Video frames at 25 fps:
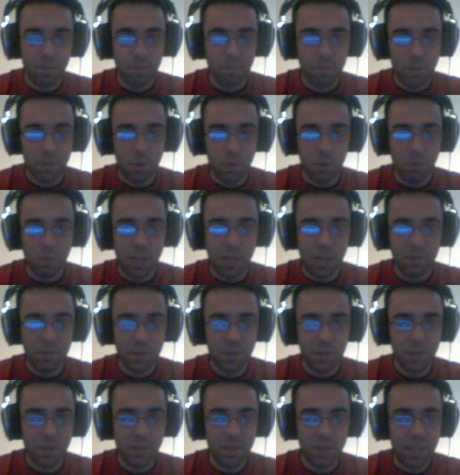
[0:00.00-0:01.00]
whenever
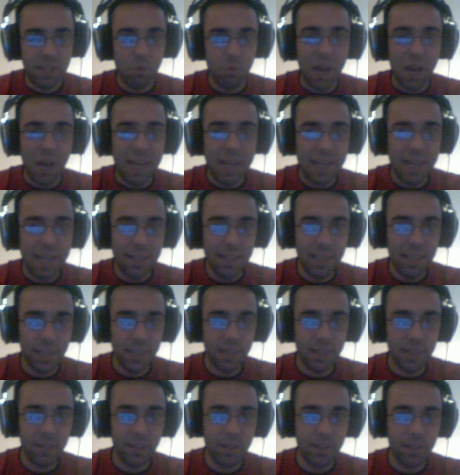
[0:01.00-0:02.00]
they do anything,
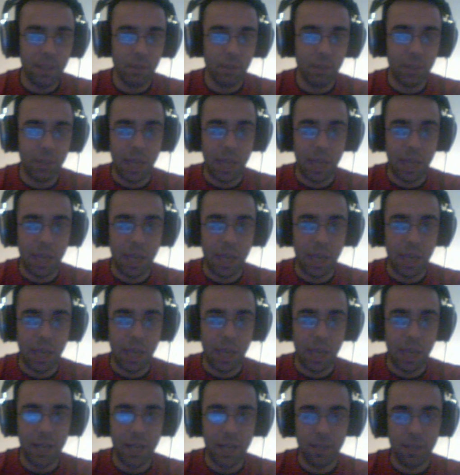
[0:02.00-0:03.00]
they look at
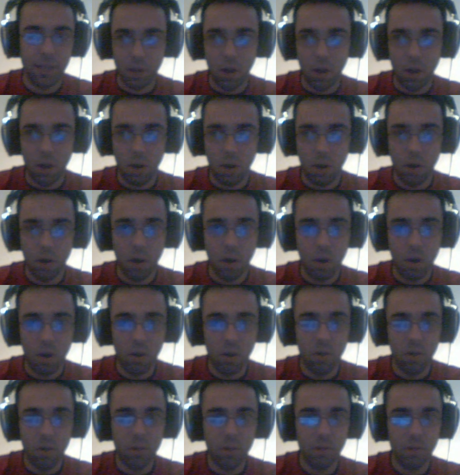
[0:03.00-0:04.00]

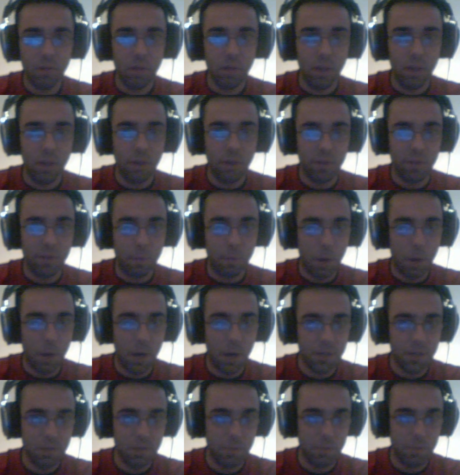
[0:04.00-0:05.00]
all of the
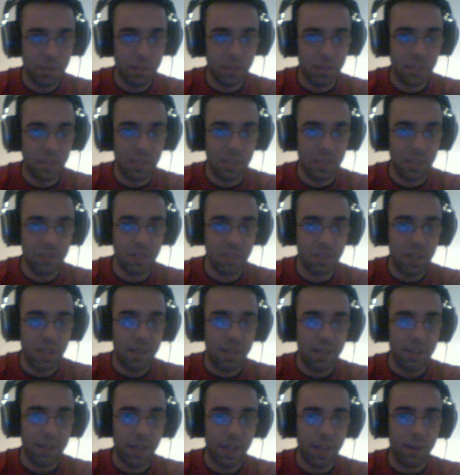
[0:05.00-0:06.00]
possibilities
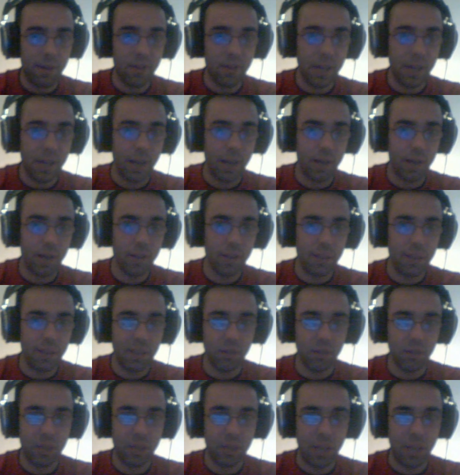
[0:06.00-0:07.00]
that are there, and they look
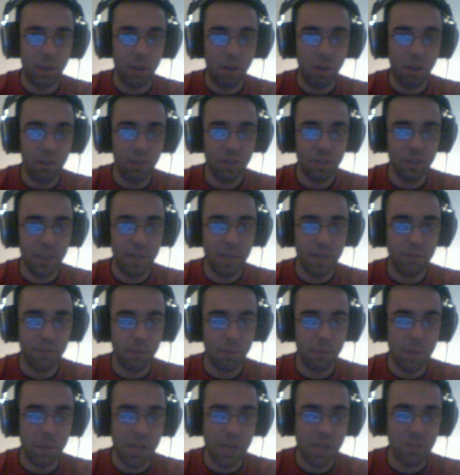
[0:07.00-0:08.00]
at all the
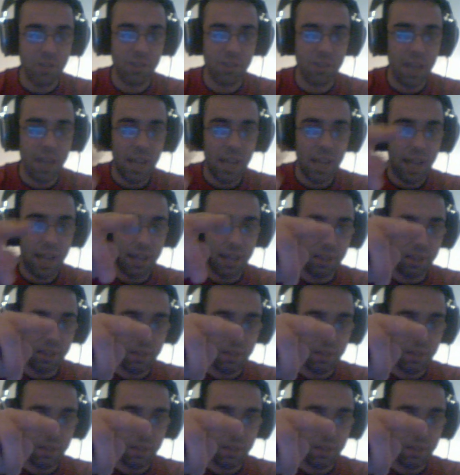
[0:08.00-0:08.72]
information, and